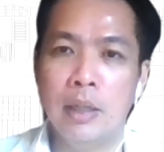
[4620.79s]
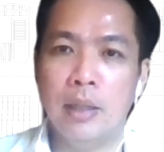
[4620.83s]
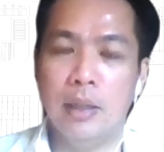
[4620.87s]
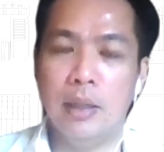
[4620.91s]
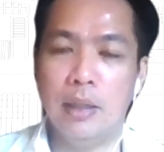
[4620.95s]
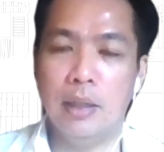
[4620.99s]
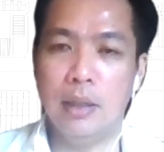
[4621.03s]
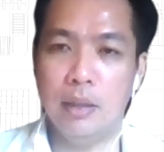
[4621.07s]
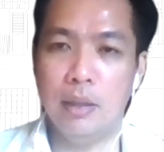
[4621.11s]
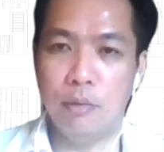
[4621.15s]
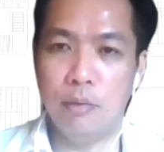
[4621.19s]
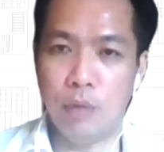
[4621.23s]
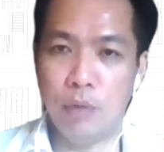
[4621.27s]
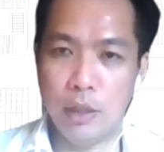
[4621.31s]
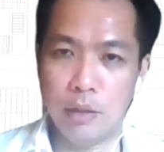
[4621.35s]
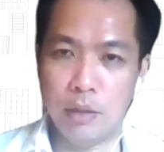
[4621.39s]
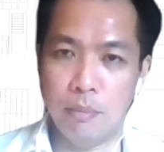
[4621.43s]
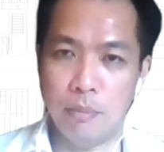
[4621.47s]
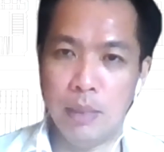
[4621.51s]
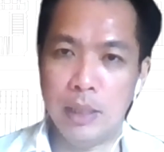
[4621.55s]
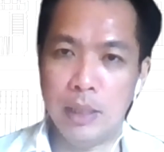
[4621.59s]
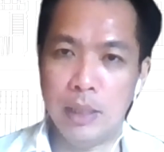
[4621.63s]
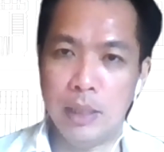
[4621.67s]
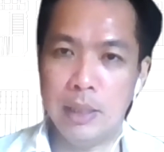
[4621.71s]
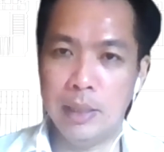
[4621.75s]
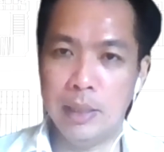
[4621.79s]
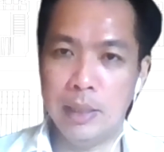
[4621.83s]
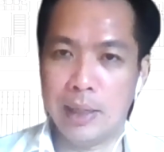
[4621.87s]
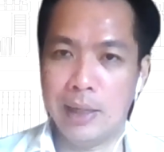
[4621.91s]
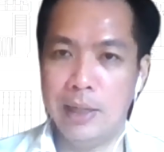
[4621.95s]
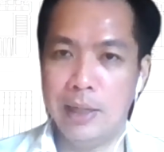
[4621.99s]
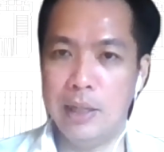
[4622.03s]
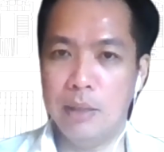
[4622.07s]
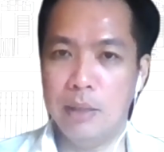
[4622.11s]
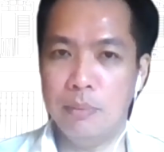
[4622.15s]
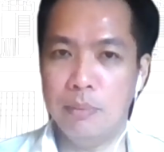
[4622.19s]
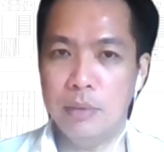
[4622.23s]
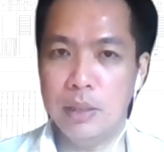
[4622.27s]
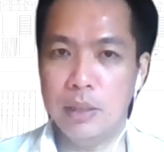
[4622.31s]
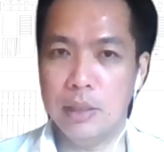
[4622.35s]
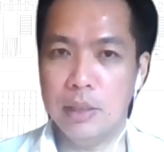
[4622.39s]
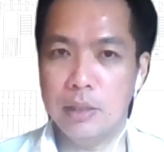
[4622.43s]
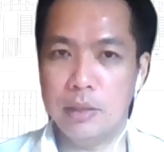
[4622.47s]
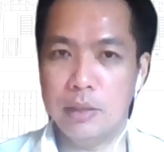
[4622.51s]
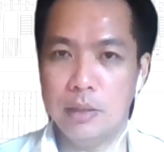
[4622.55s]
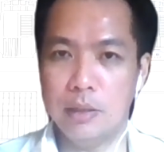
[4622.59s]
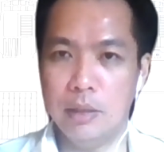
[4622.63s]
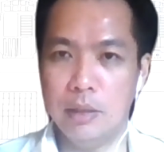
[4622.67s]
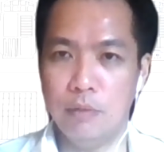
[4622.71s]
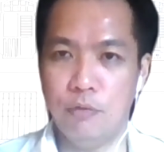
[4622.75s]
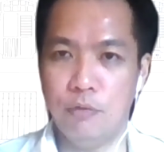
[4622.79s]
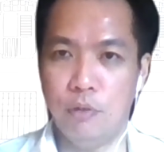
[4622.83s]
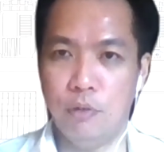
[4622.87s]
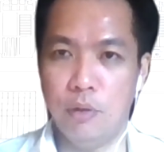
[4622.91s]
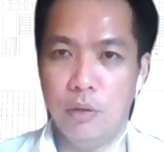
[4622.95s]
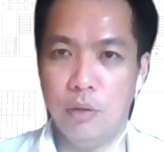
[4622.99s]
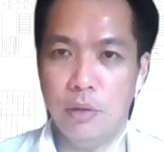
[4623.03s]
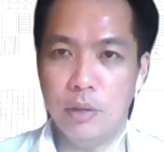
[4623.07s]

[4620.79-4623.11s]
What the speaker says: what you're making a claim is for